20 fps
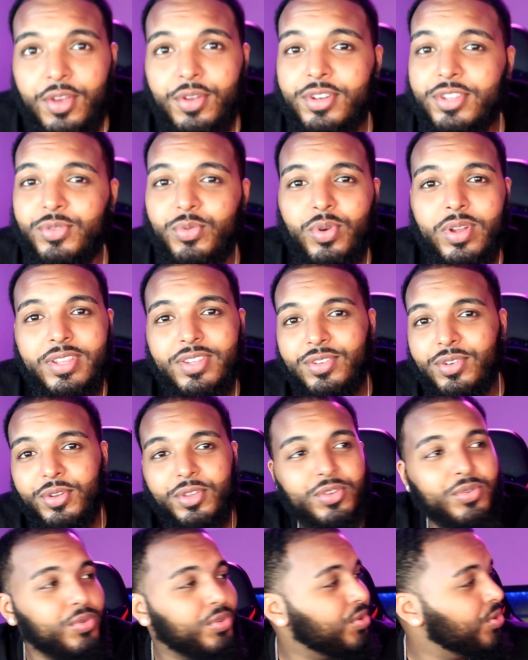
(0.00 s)
yo, this one, you know,
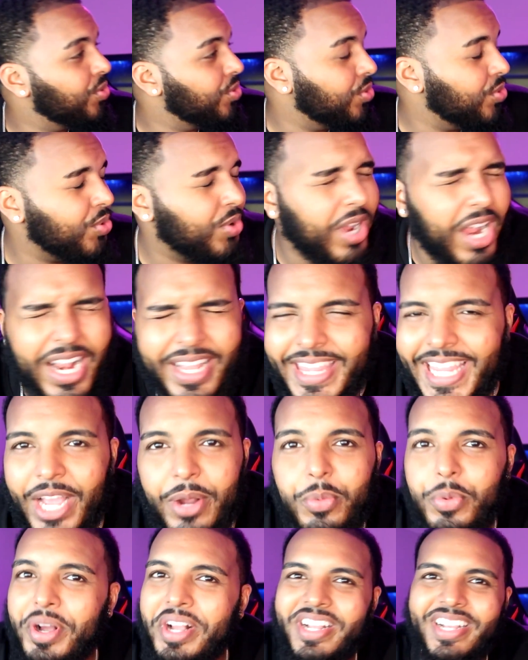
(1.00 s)
you got
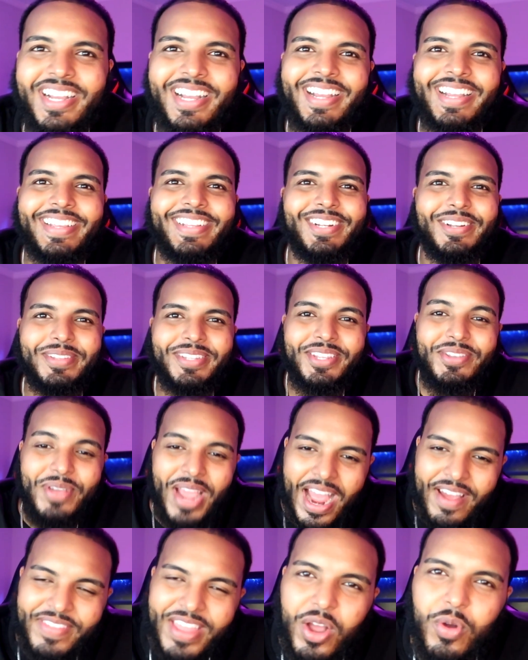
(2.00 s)
that one guy. You know, so you
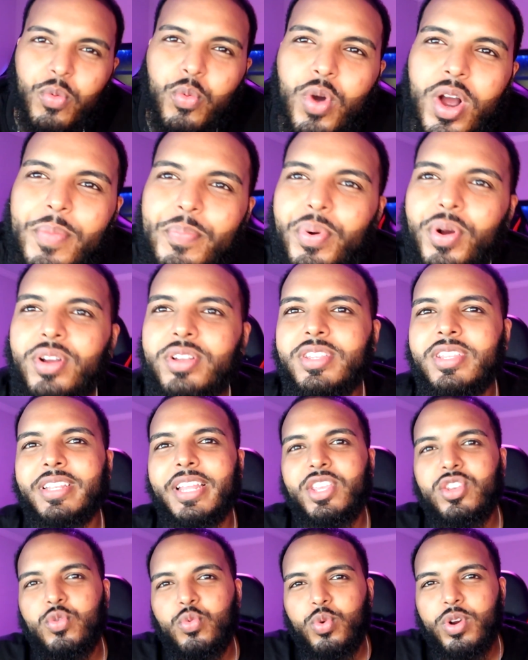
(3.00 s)
have that one person
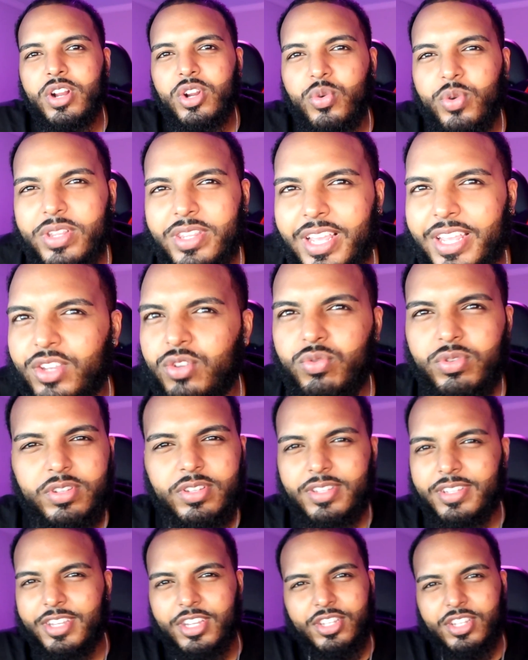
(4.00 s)
that you work with that you
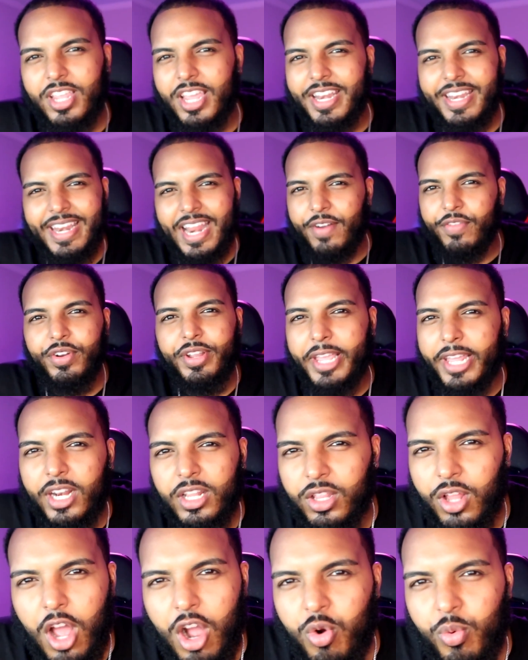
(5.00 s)
just could never get
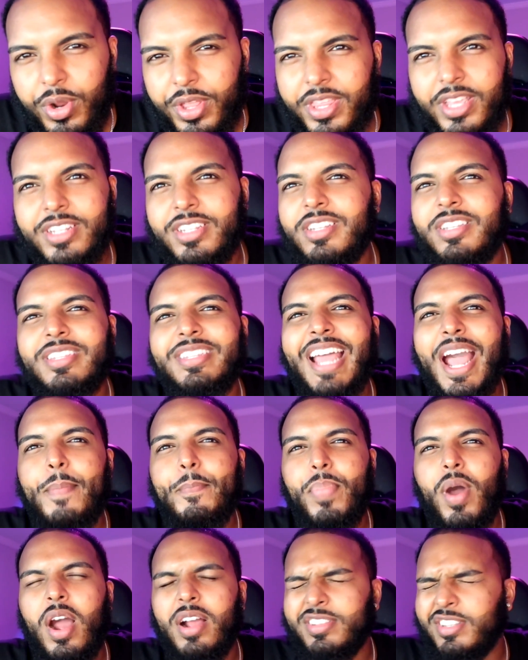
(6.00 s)
along with. It's just
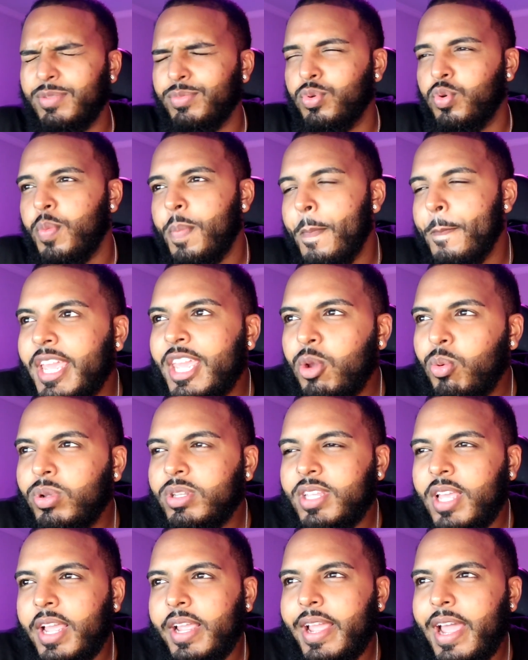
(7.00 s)
not possible. And he
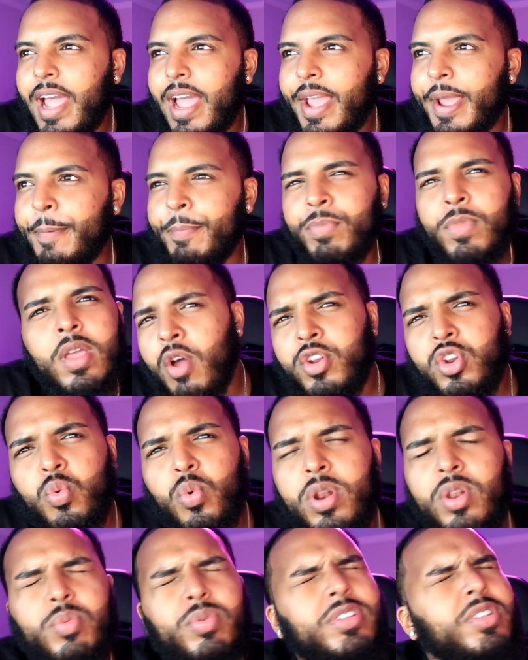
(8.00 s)
was that guy. I don't know
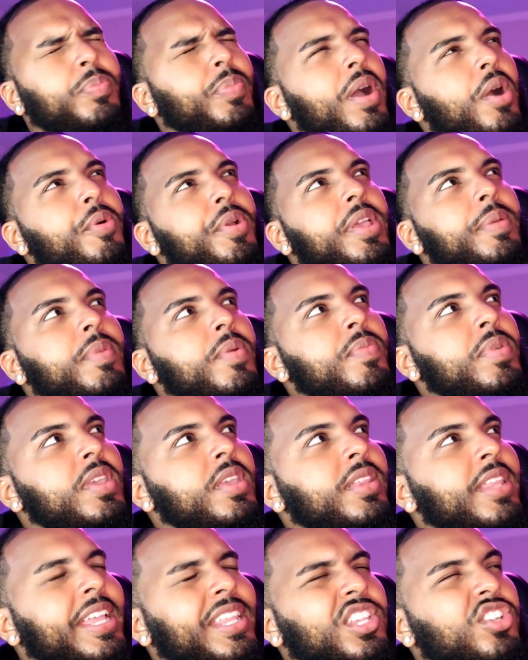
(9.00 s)
what it was about him and
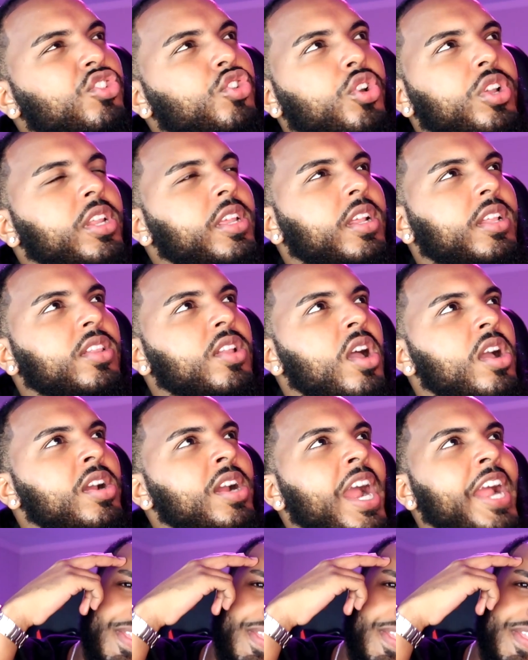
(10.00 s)
me that just couldn't get along.